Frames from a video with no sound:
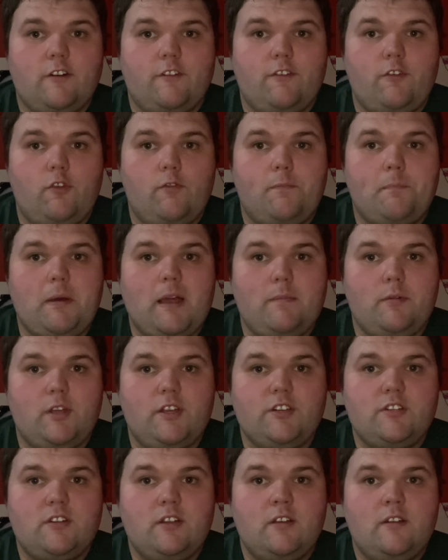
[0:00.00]
Seuss
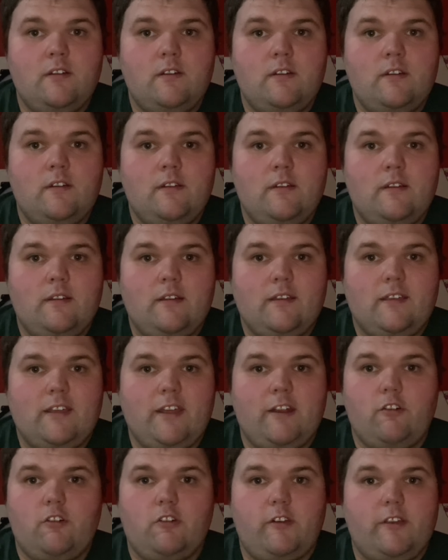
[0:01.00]
published,
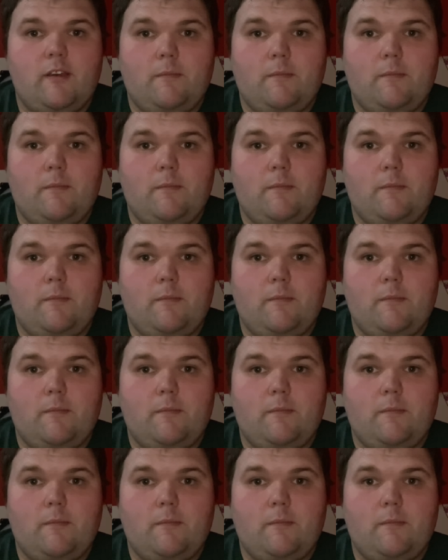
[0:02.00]
can't really